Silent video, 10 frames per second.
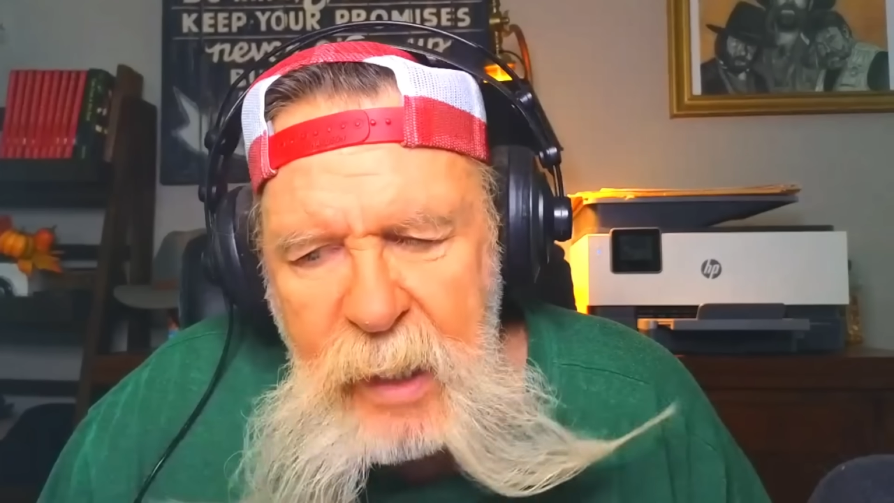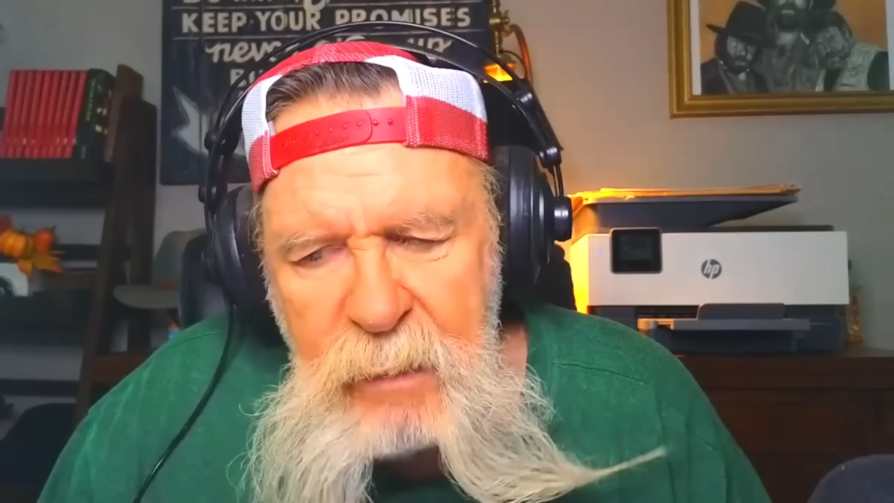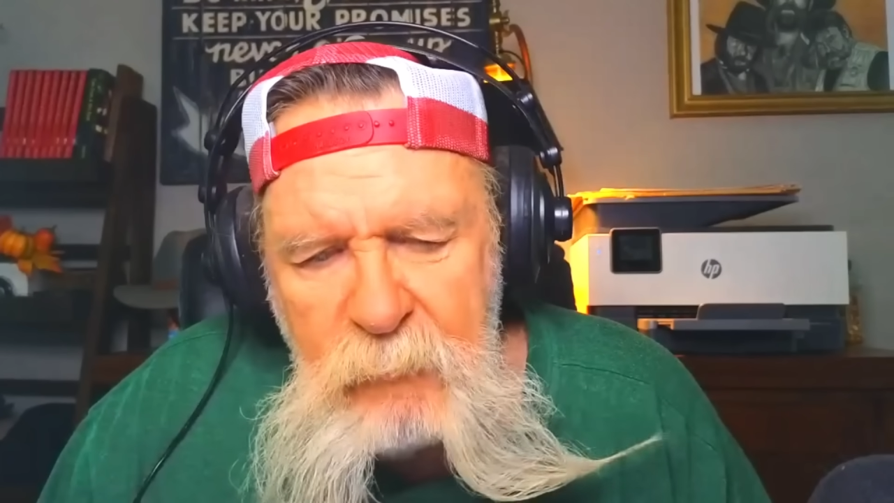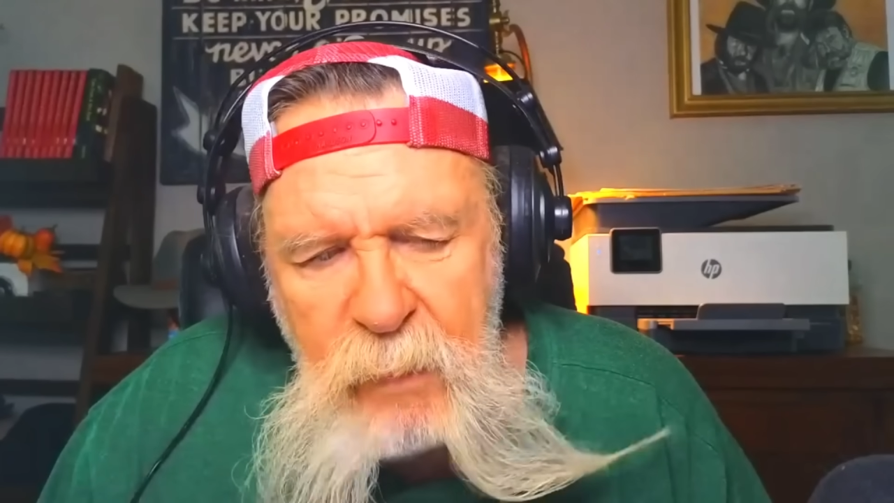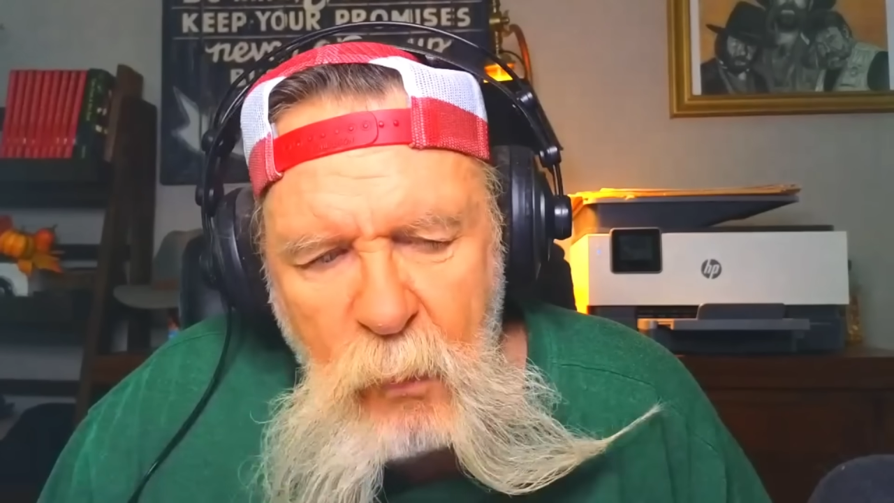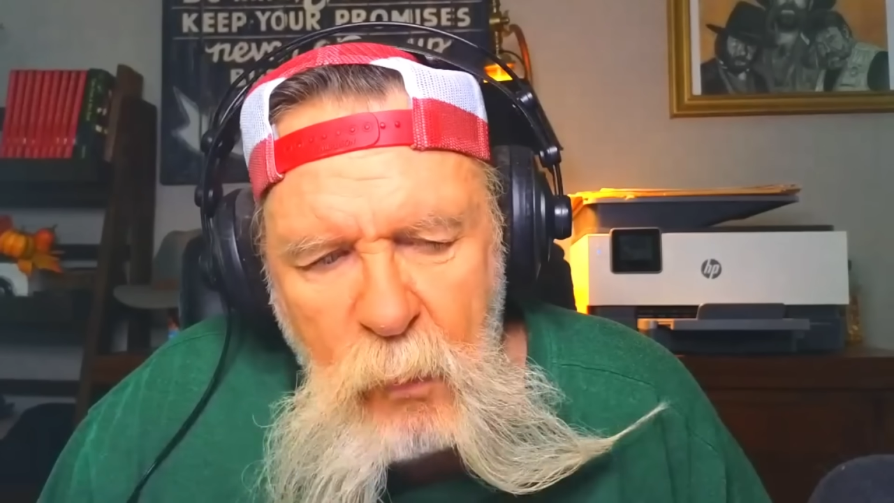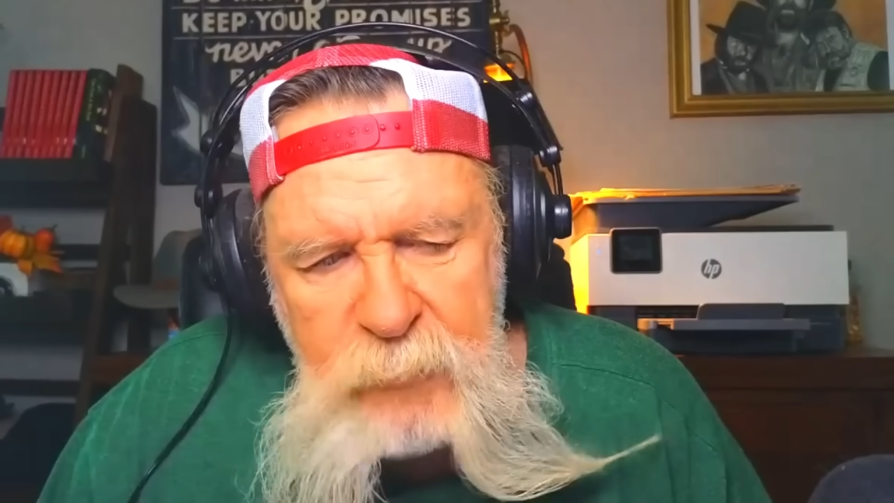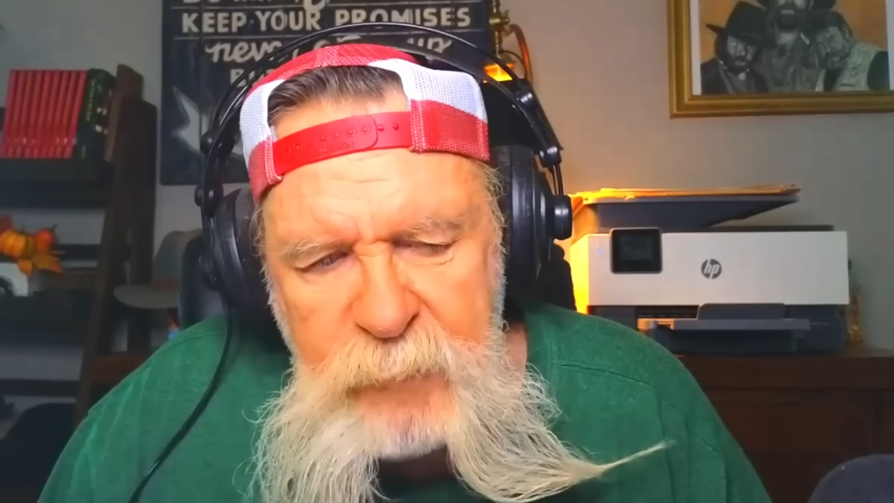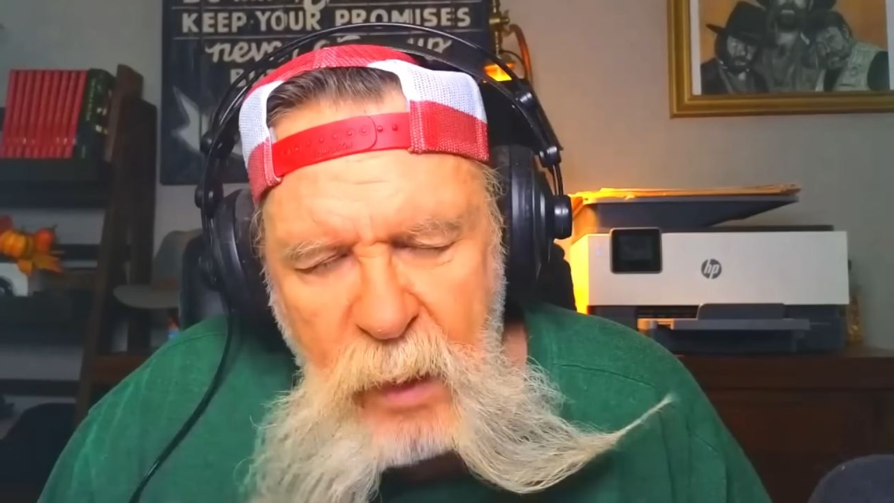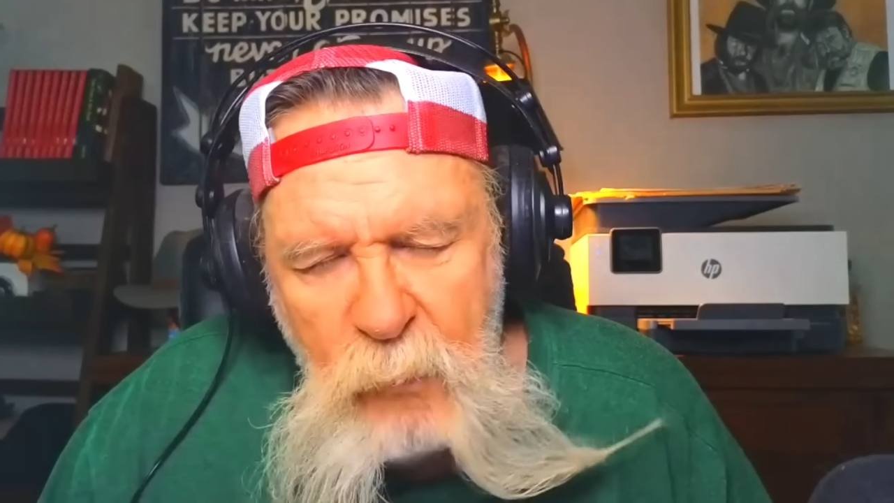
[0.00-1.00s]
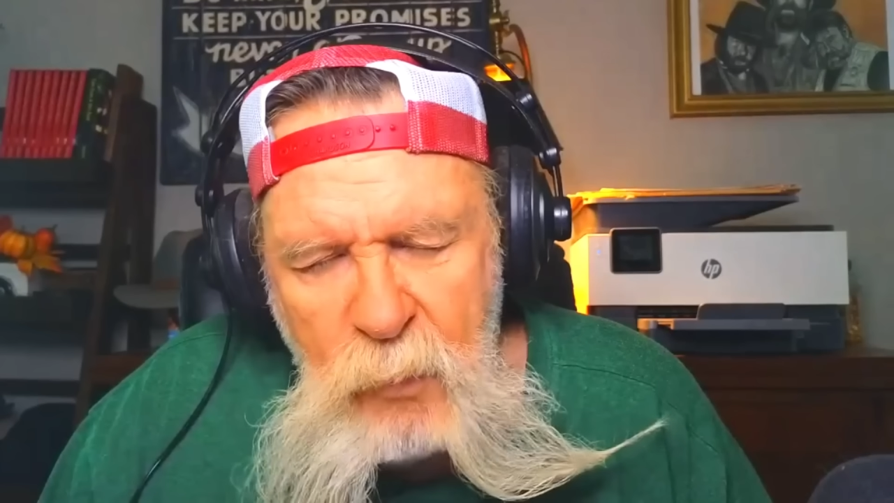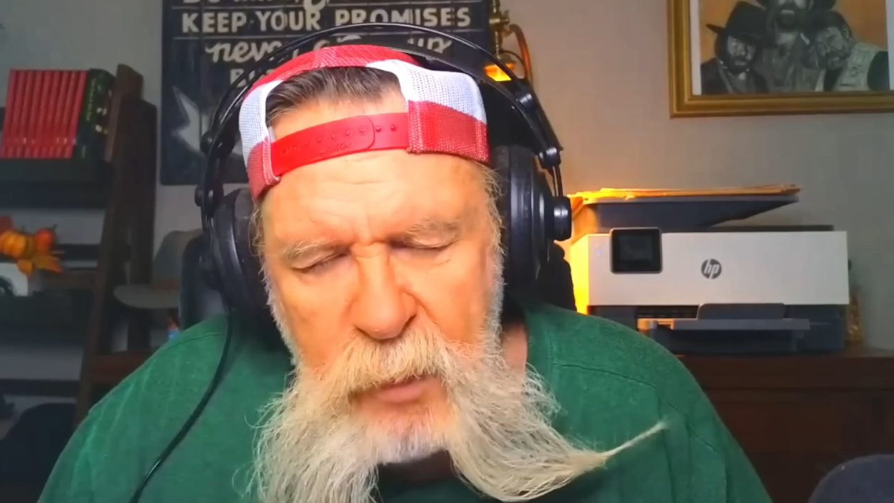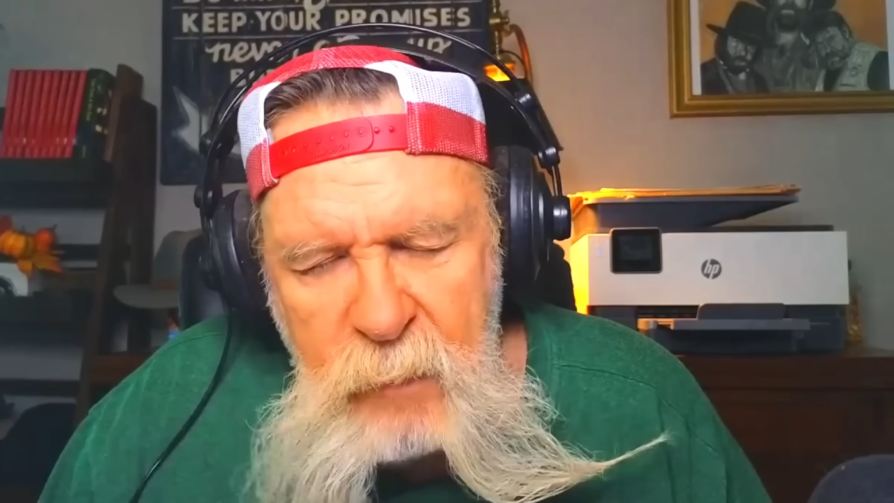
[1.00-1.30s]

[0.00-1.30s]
I don't know what that would